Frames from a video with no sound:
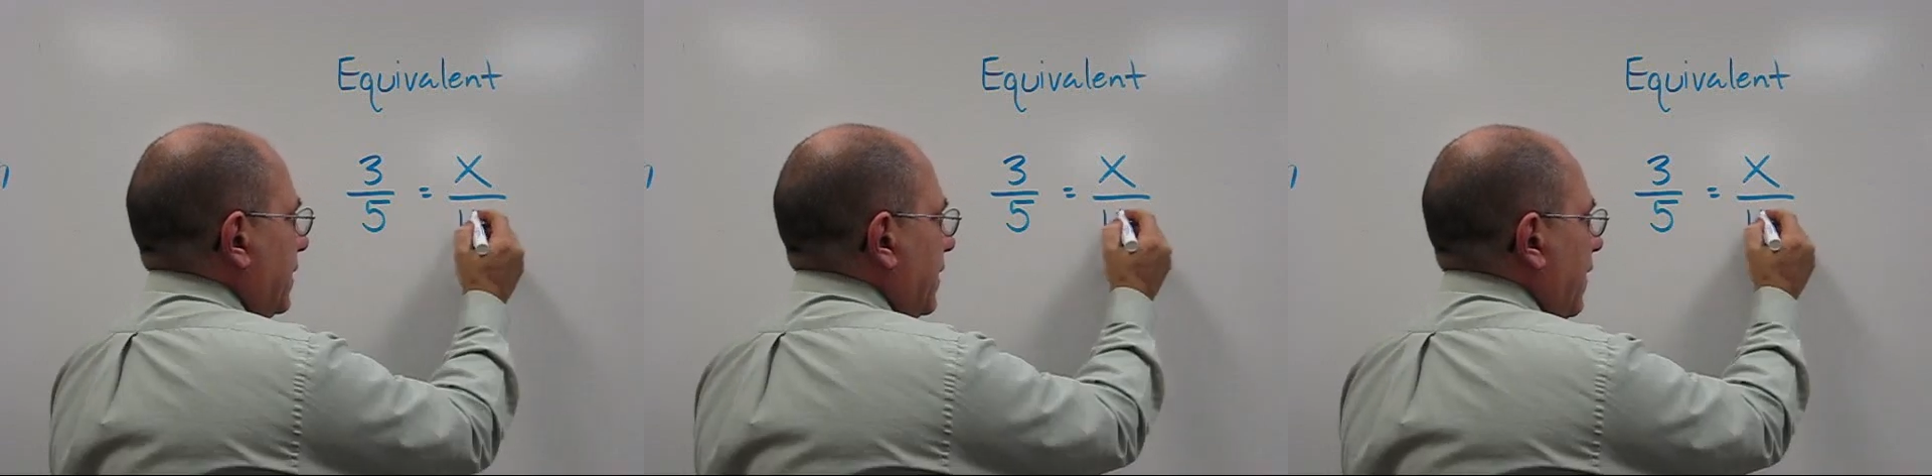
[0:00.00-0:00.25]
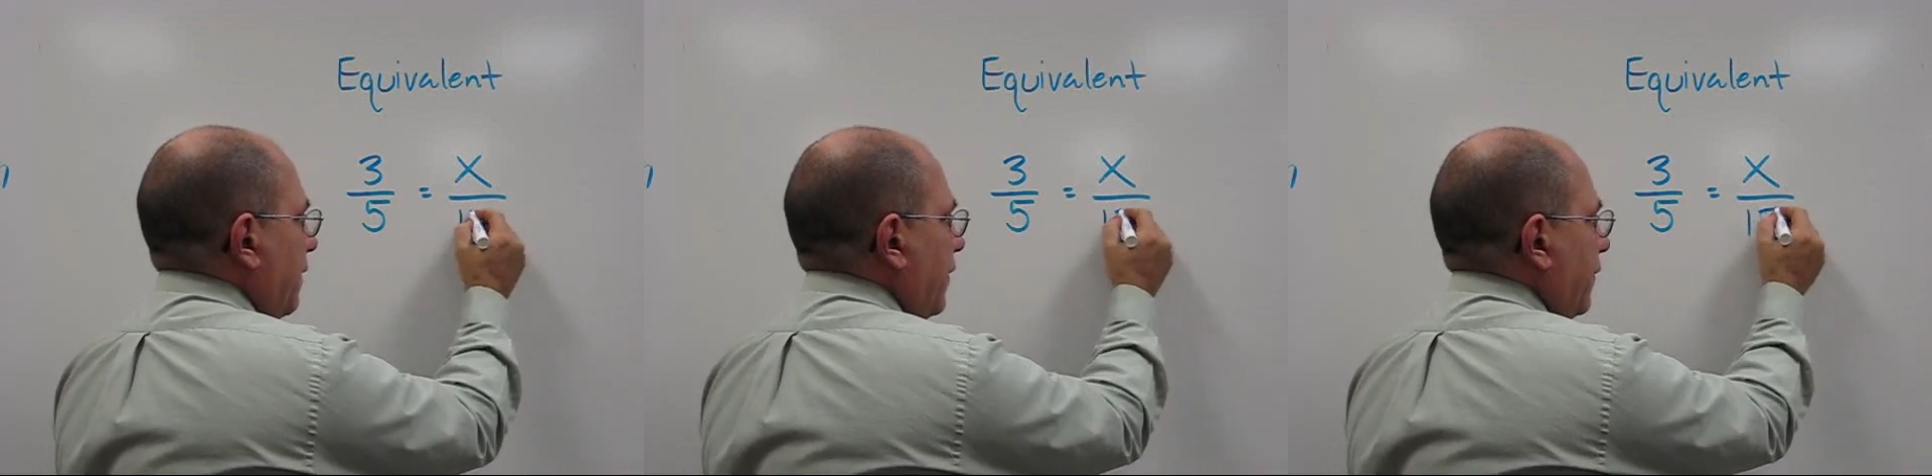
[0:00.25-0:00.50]

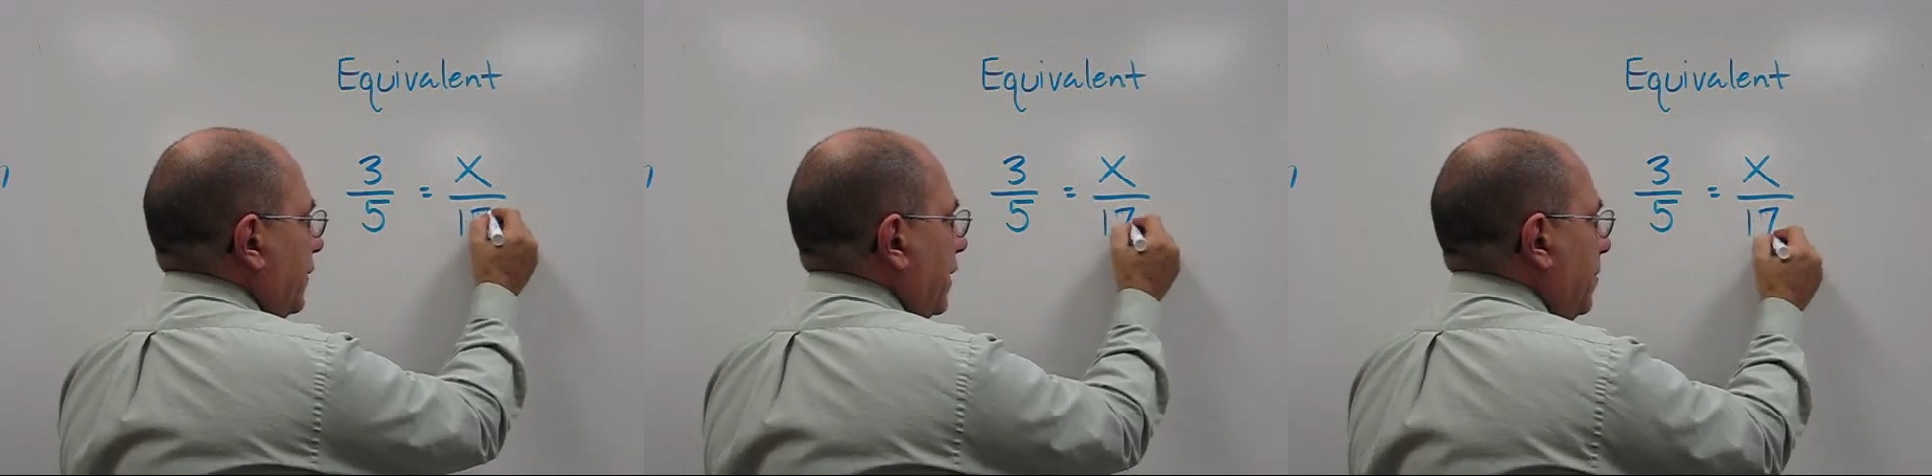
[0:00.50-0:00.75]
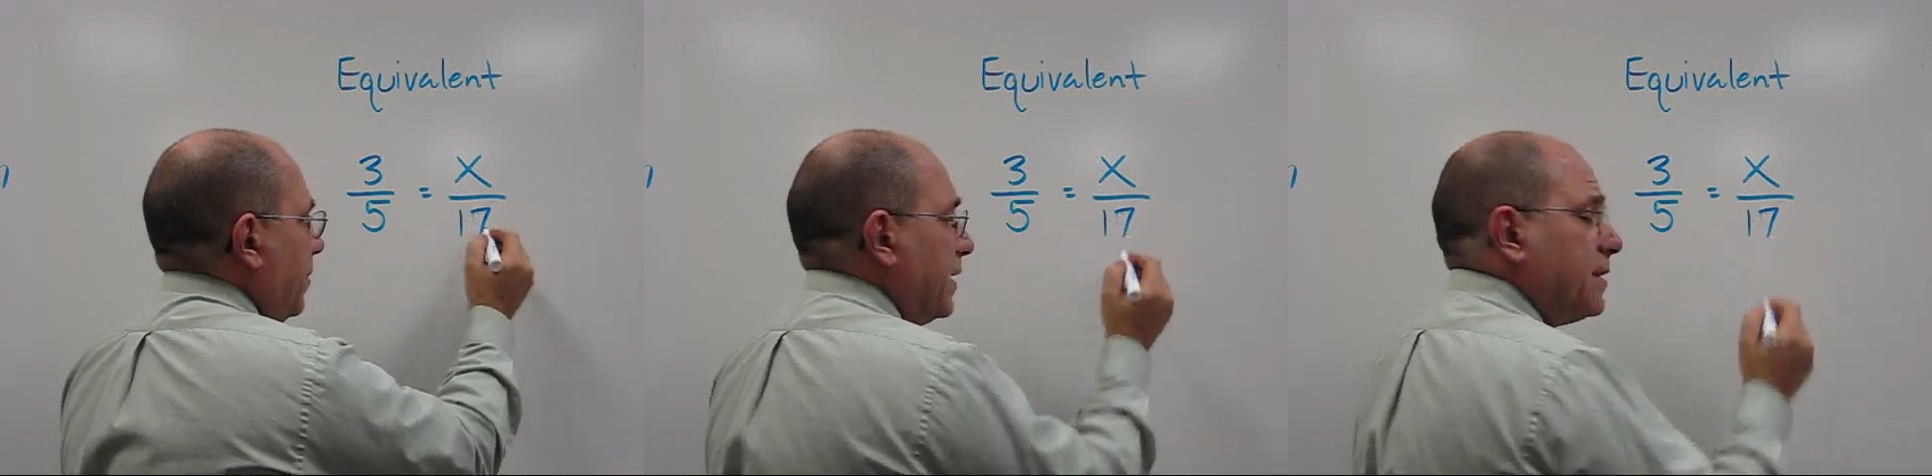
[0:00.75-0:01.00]
not
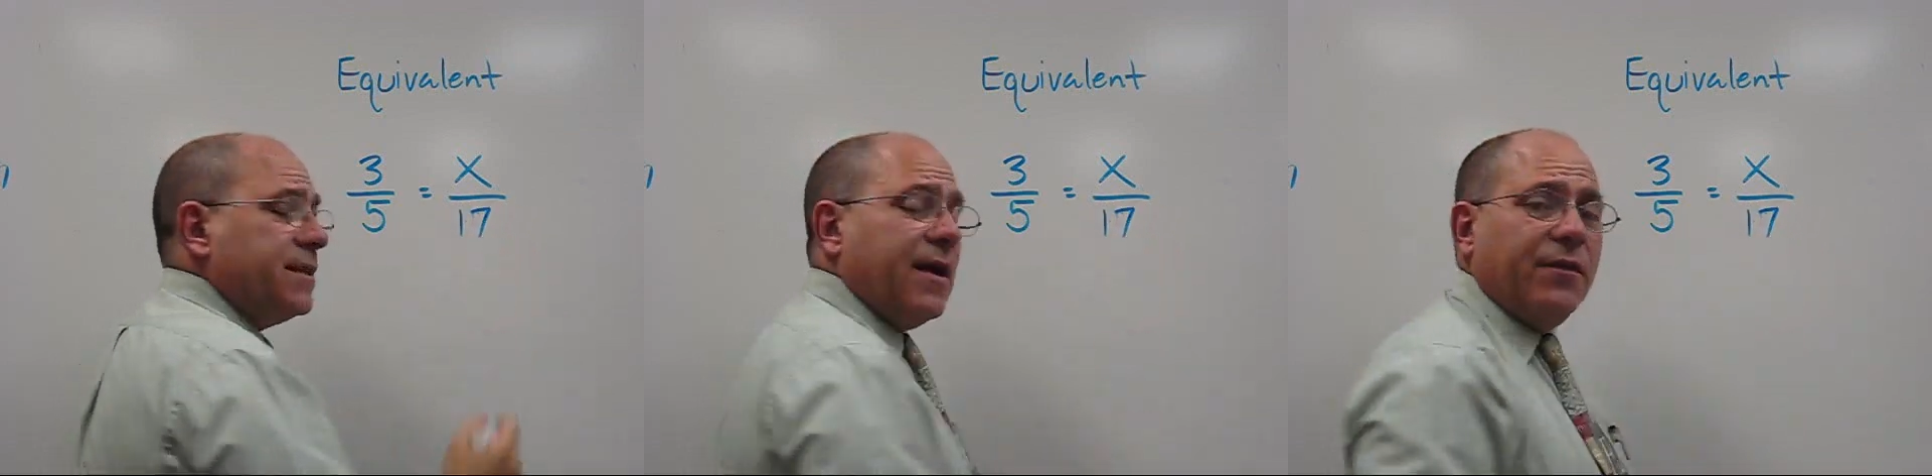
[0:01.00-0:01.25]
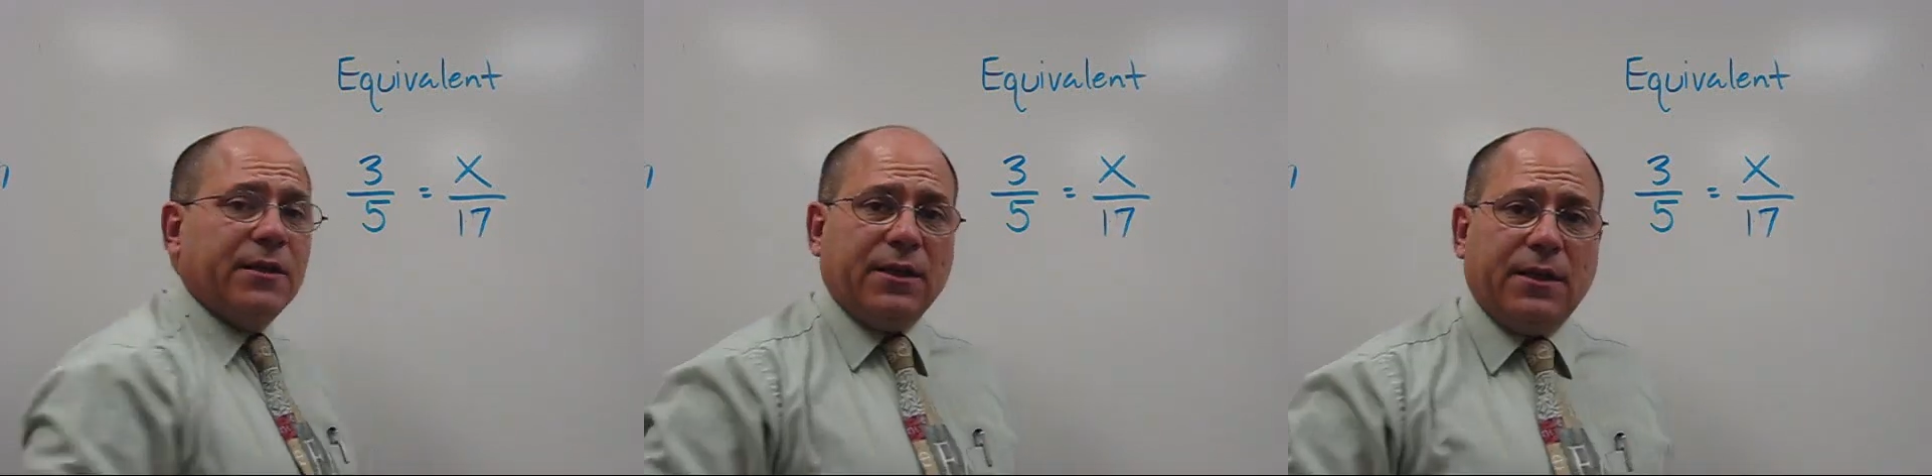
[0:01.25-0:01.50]
15 but it's
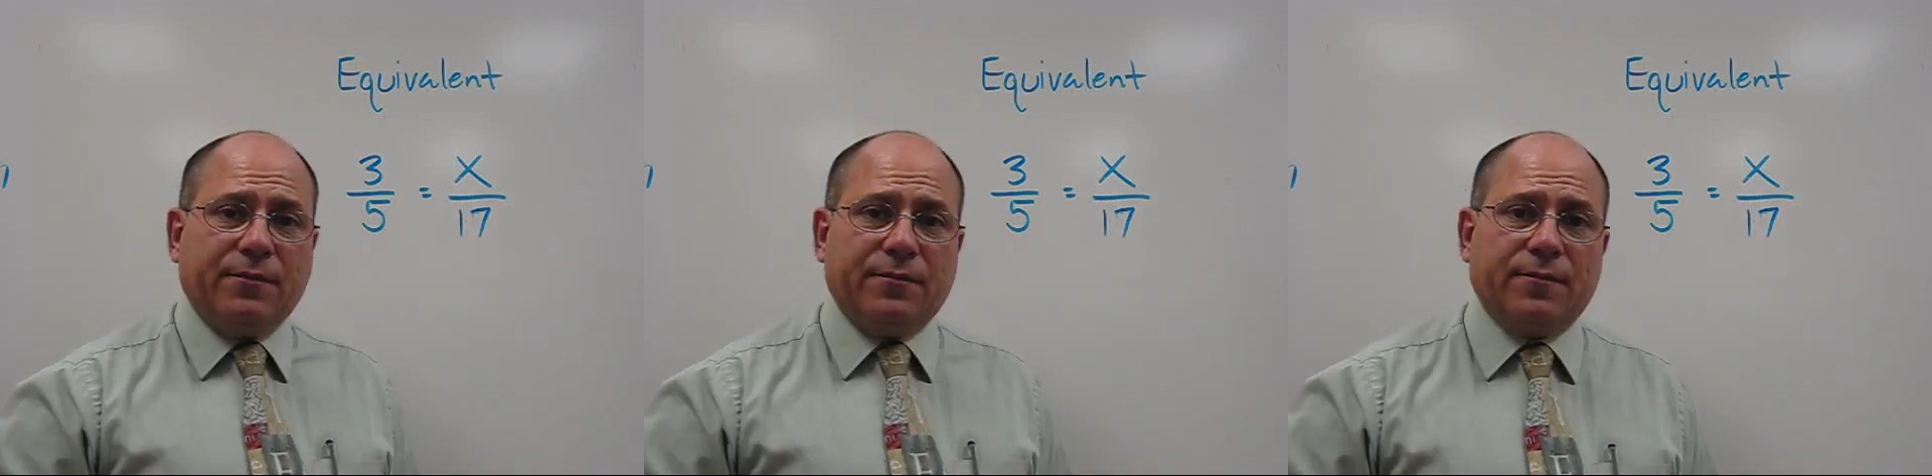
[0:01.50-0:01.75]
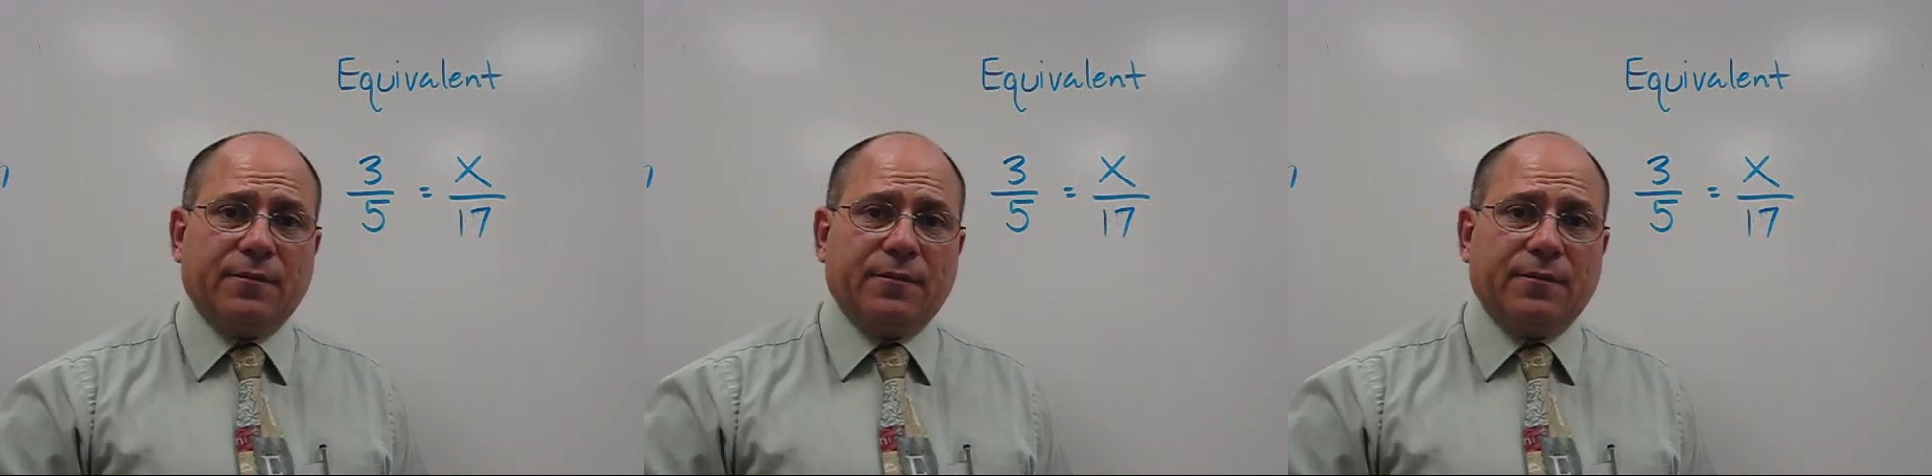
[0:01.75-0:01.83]
17.